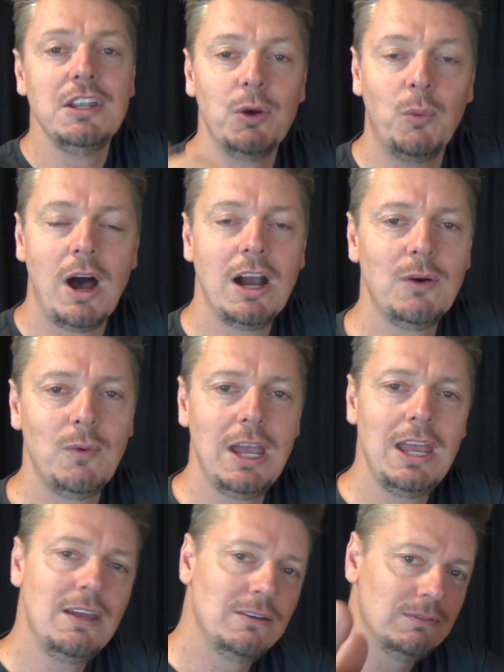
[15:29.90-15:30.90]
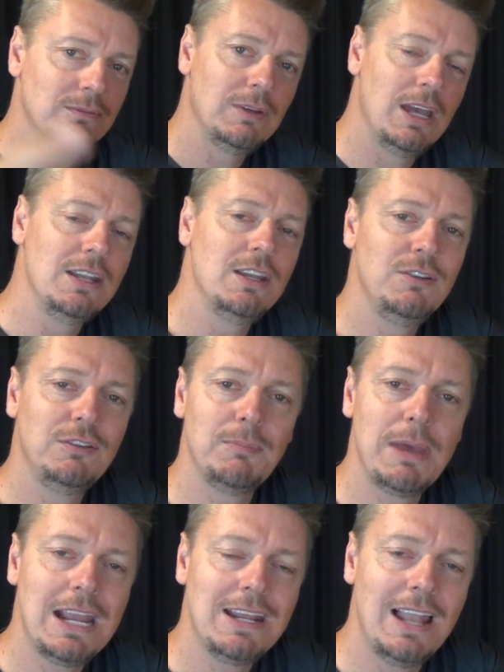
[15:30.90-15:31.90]
and you walk away, and then you
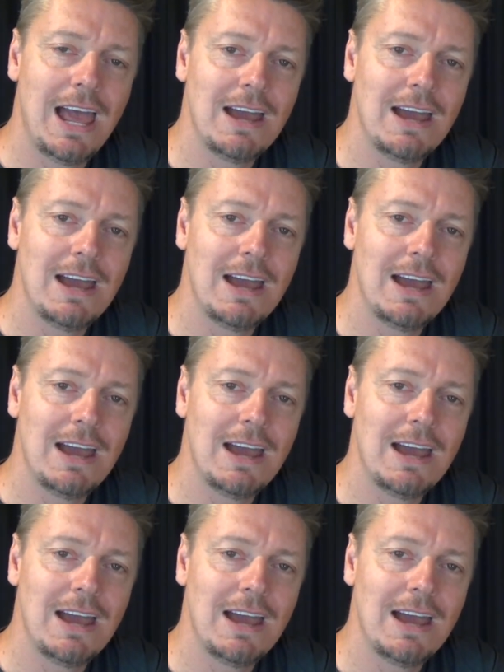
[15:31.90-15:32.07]
sit back and